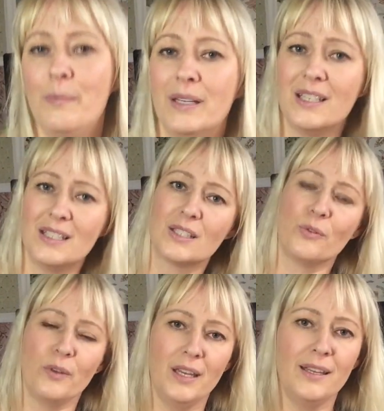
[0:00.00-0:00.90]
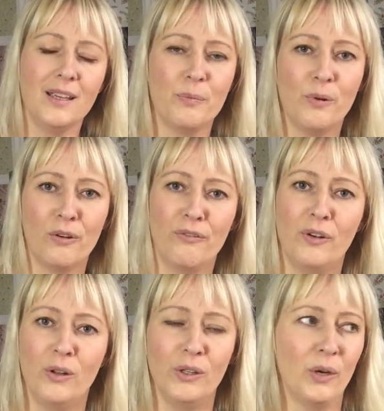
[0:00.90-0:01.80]
Because creating a
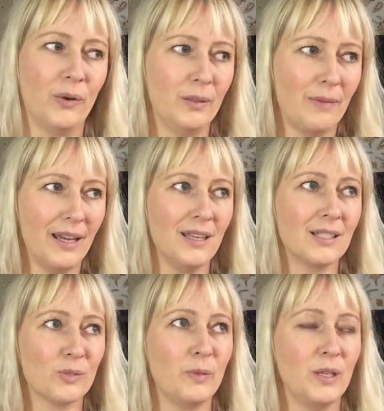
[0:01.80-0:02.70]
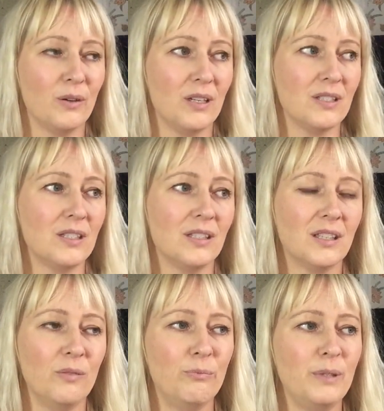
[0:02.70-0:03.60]
portfolio, in my experience, it
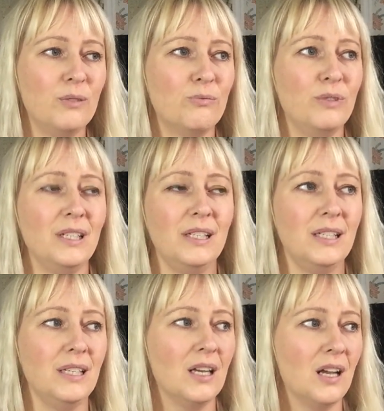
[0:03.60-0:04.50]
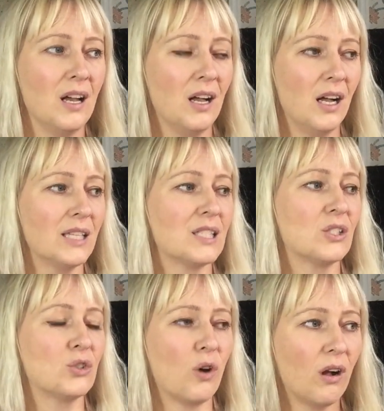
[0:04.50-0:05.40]
can be really a
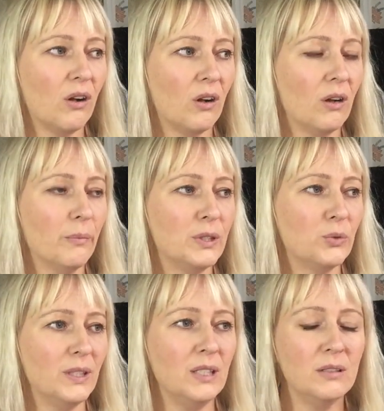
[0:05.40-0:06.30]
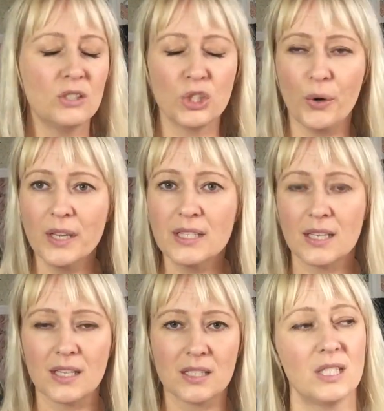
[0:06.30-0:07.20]
struggle between
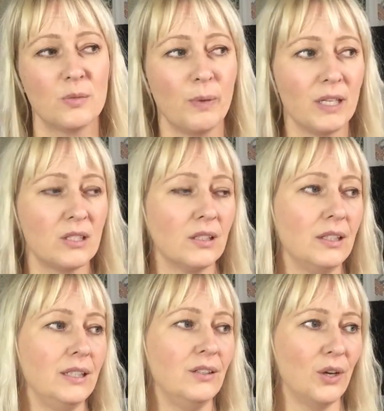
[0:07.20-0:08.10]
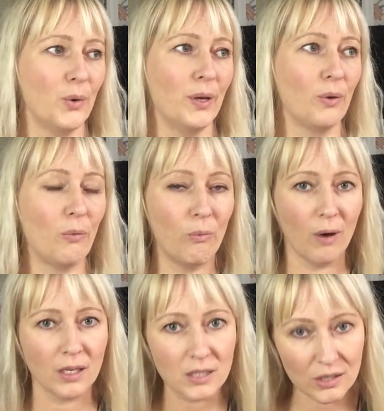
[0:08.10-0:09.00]
choices, especially knowing
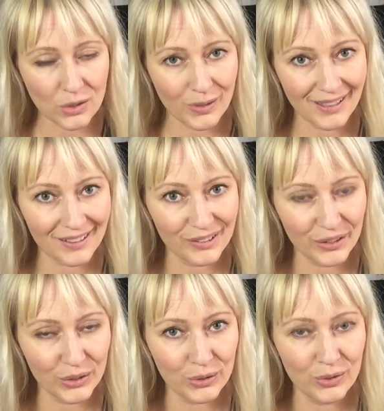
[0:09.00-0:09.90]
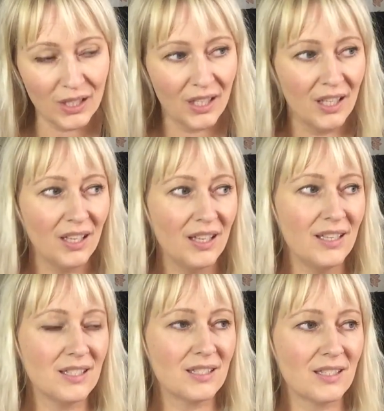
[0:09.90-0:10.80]
what to include
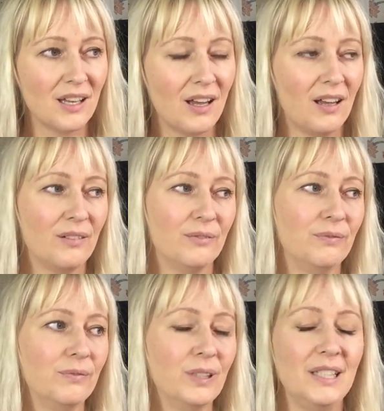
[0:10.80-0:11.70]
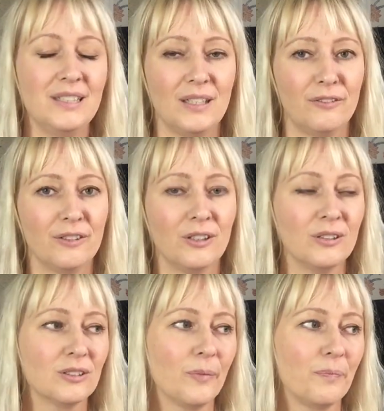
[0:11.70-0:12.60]
is really
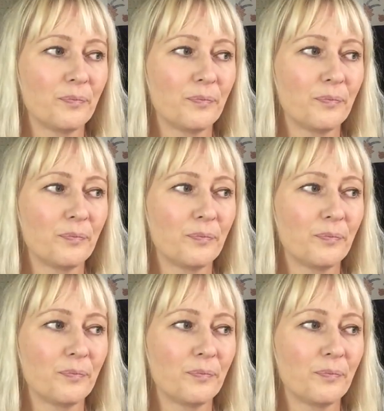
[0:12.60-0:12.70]
difficult.